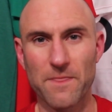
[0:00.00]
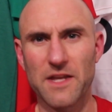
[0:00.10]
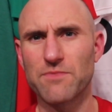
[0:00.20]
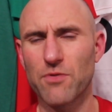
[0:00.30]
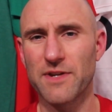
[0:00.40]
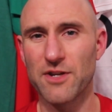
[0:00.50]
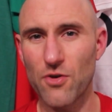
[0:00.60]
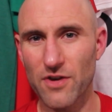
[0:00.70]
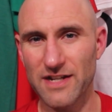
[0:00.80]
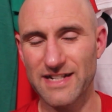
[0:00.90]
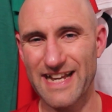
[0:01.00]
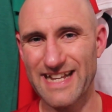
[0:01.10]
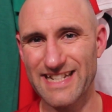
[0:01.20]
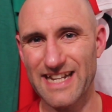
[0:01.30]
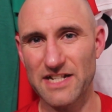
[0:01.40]
He's probably not going to
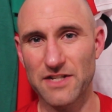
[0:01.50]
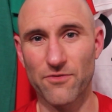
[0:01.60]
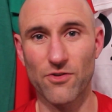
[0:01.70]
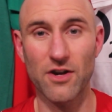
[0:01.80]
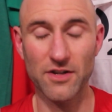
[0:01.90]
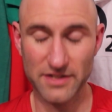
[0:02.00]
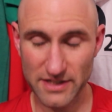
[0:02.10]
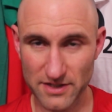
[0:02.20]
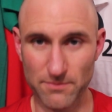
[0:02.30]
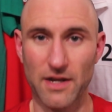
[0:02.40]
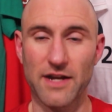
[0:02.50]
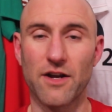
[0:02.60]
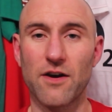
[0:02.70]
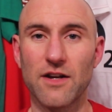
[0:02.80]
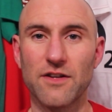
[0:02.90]
get selected for Ireland because he doesn't play in
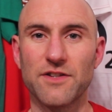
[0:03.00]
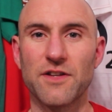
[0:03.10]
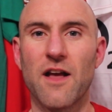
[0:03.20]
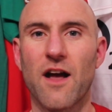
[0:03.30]
Ireland.